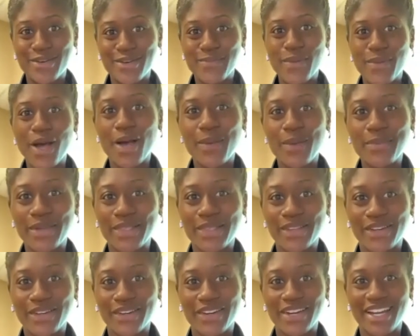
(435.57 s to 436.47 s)

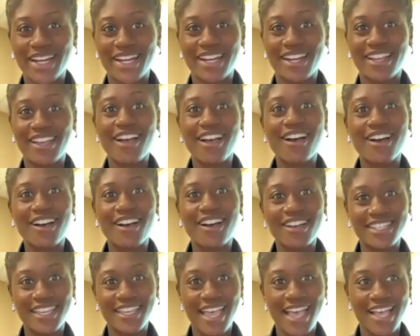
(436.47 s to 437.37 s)
popular in
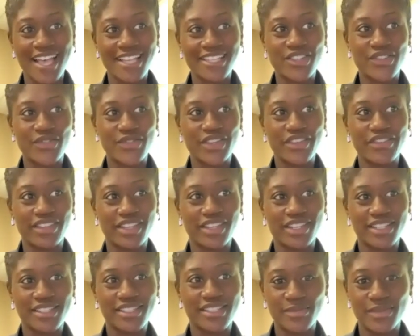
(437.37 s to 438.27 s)
causing acid
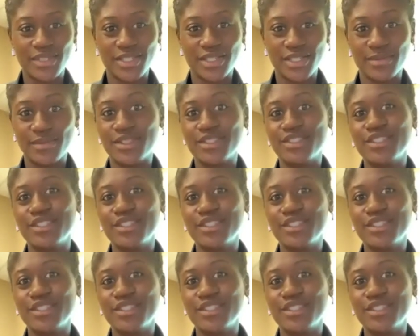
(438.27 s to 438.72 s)
reflux symptoms,